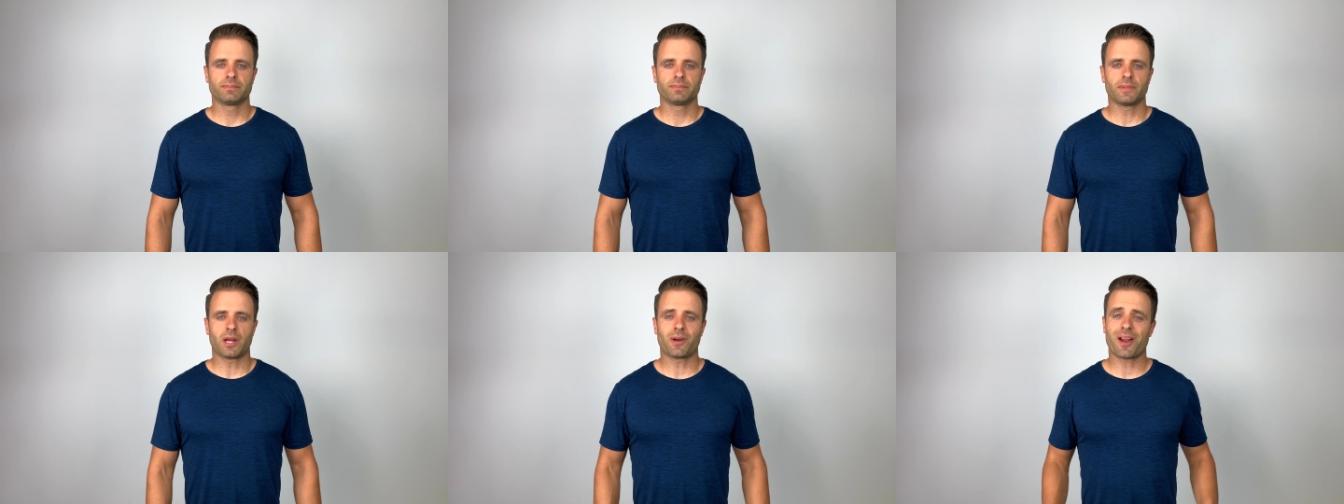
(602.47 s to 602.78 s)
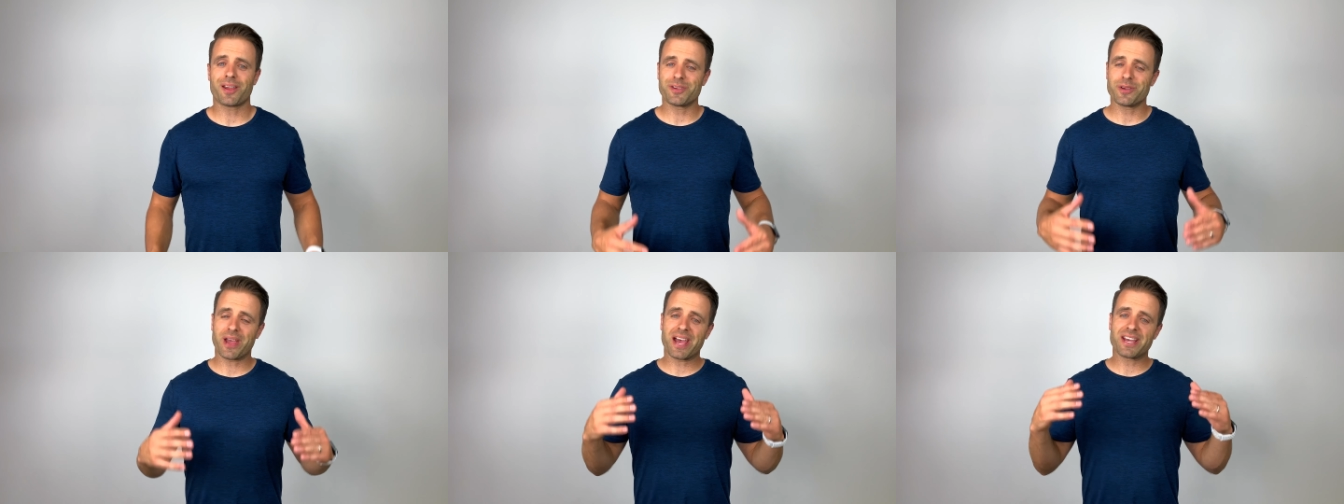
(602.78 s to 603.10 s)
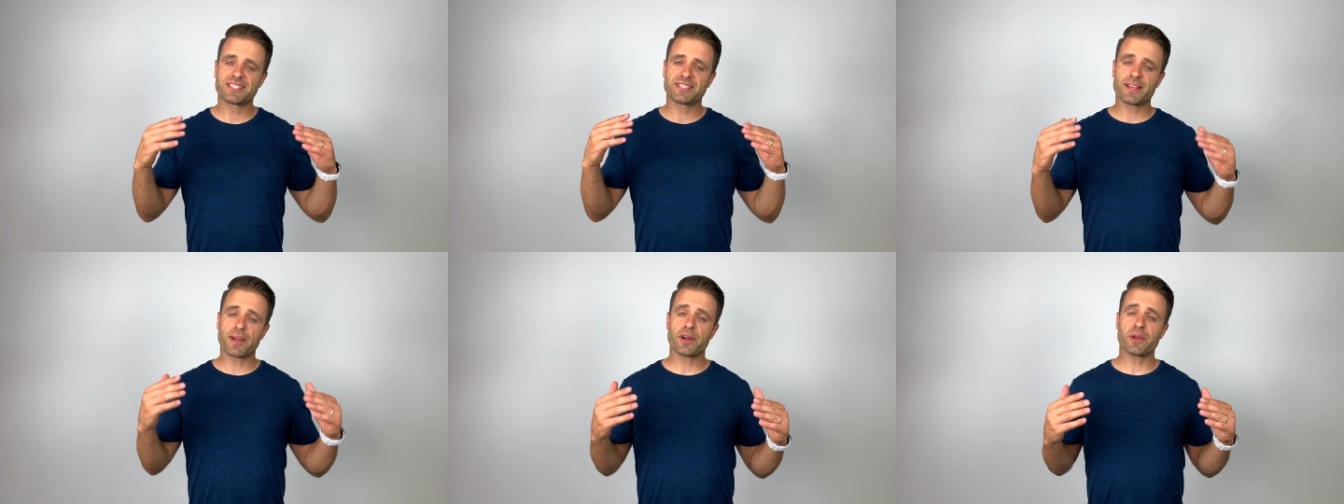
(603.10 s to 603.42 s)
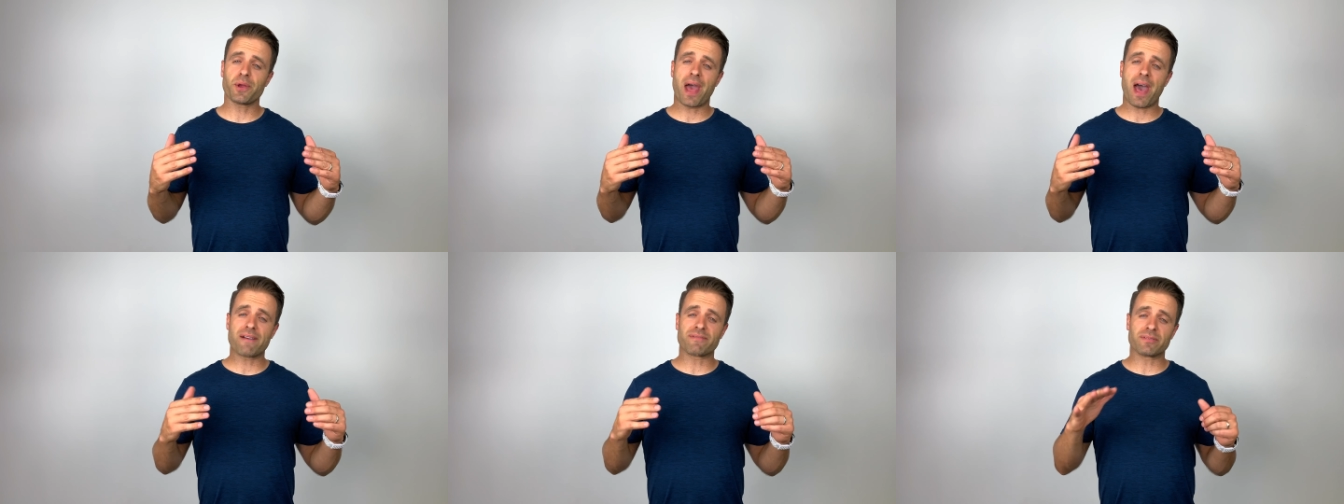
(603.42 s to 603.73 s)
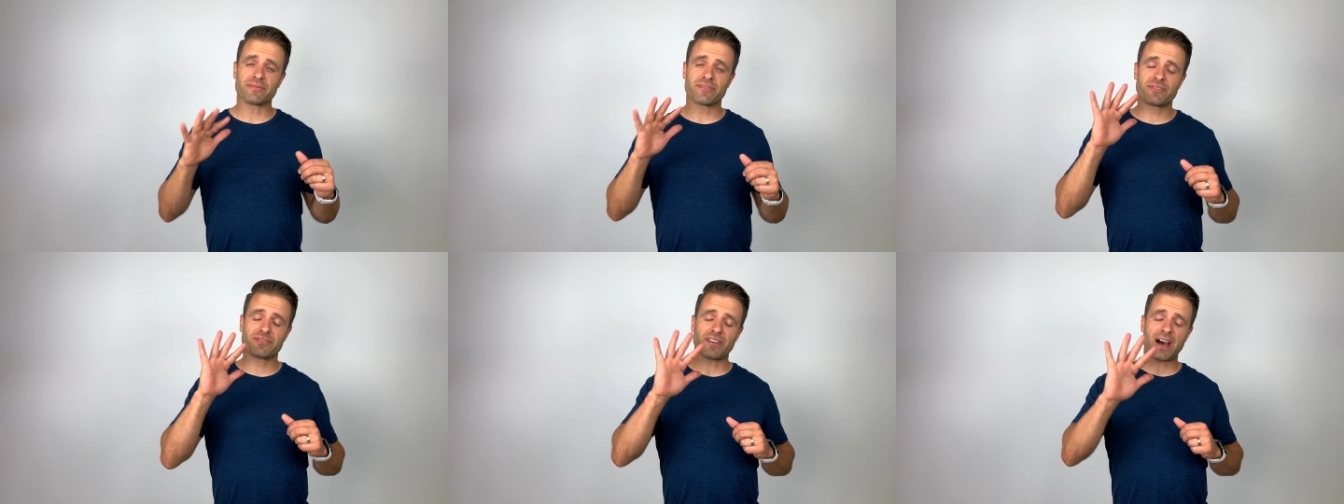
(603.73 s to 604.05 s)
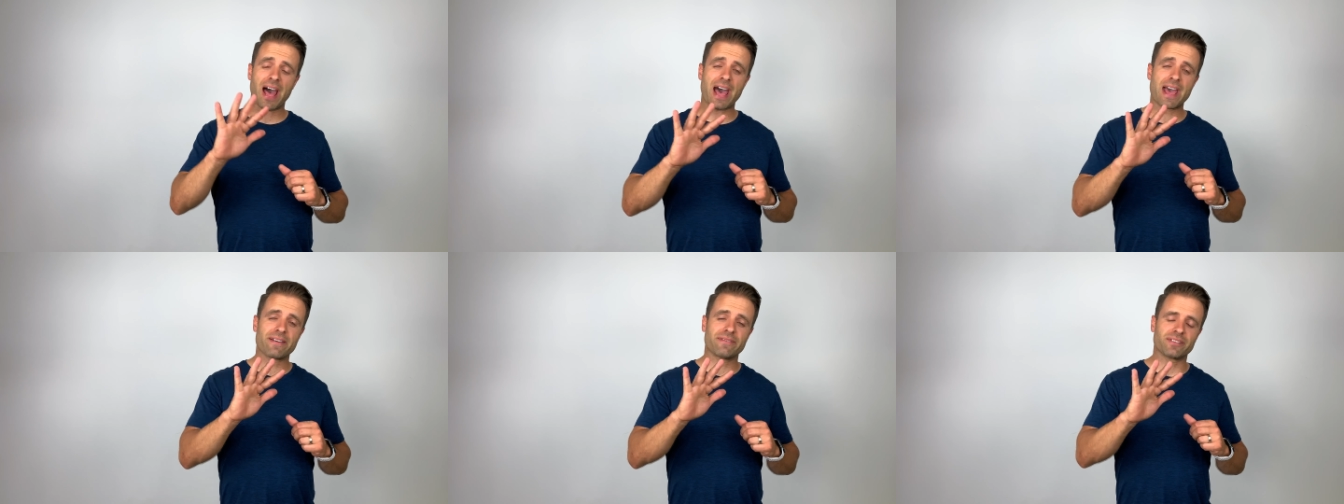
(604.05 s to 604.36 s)
All right, you guys, there you have them.
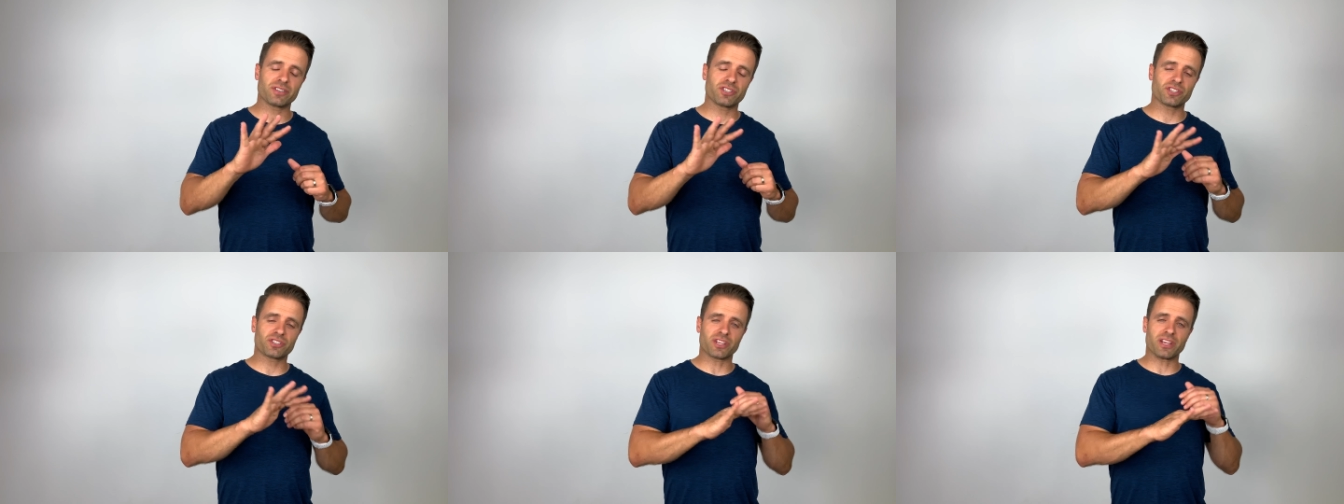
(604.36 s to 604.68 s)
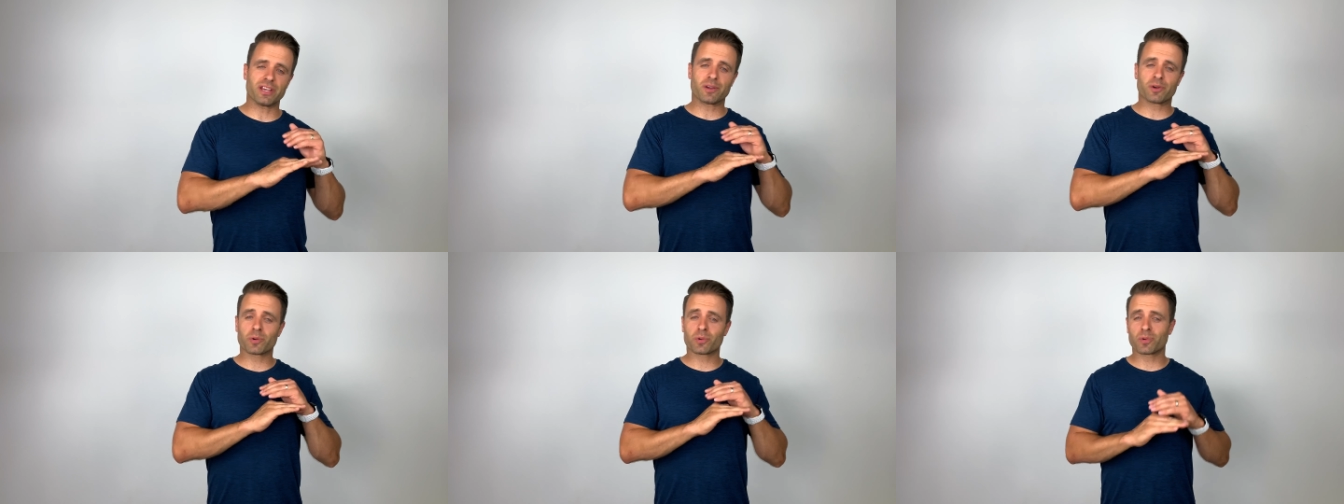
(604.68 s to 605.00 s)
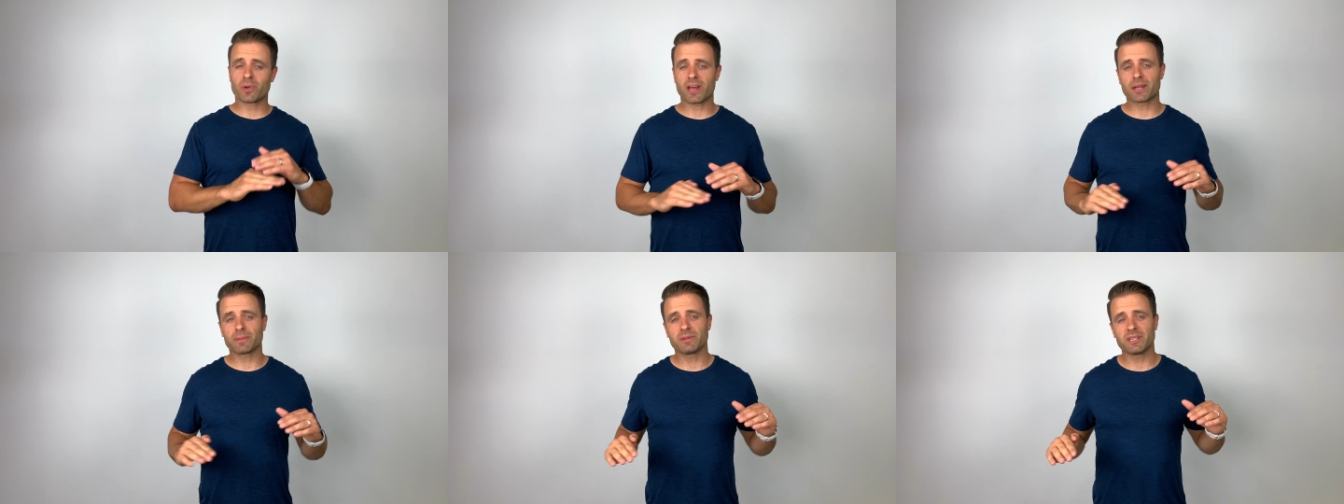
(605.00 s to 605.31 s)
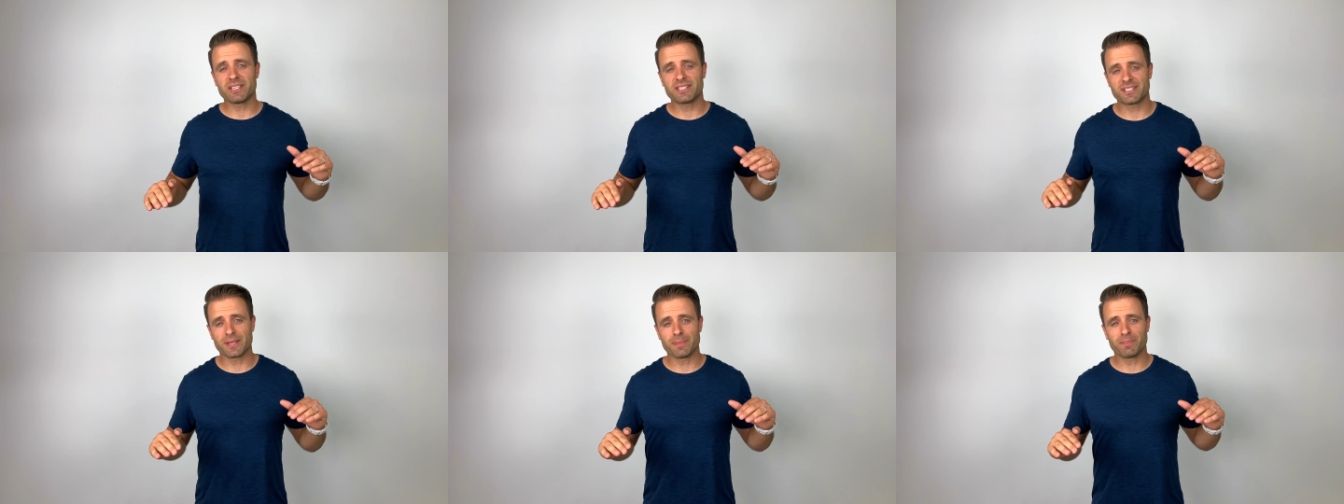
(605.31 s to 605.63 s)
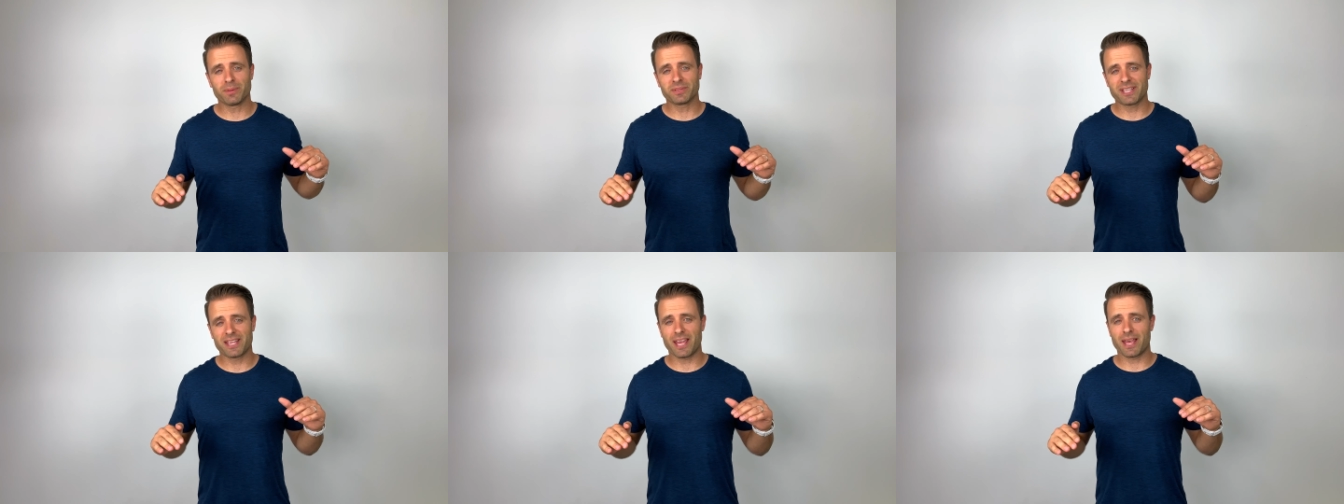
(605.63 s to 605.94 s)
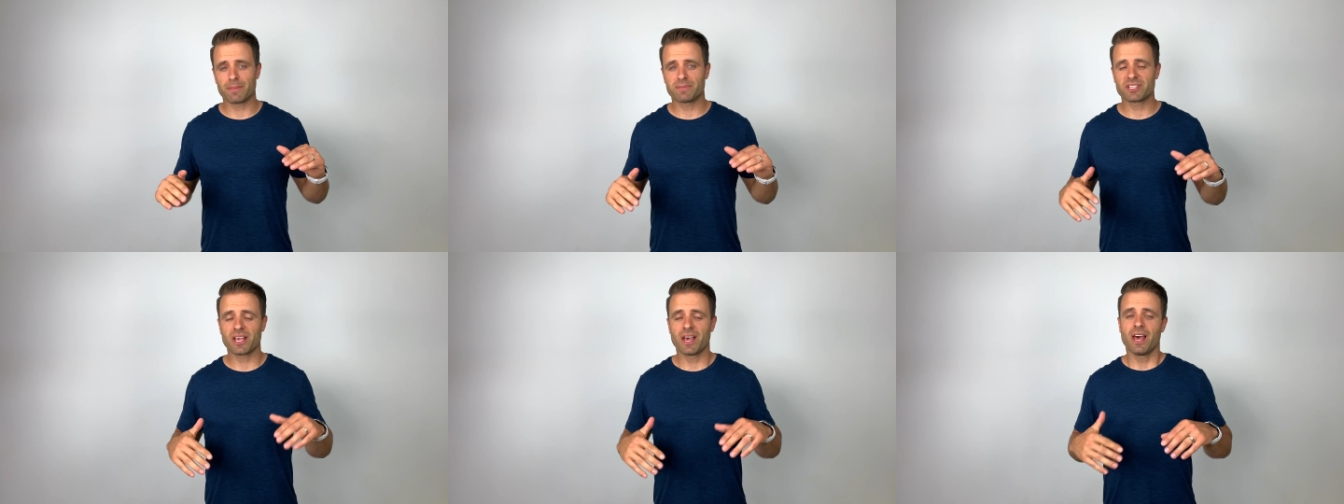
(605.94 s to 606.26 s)
Five just incredibly simple
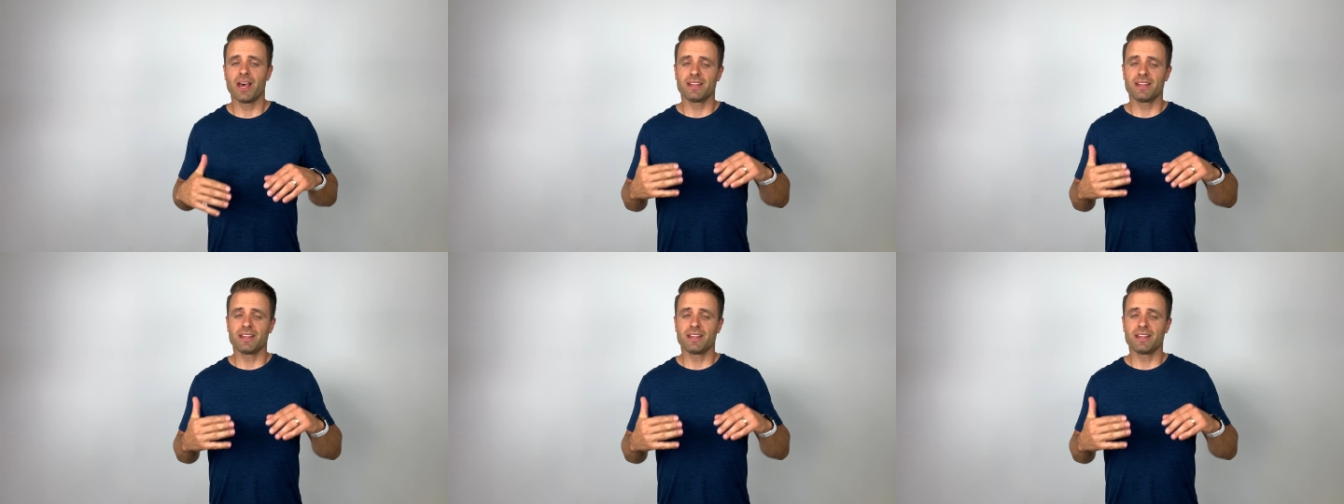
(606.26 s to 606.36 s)
tips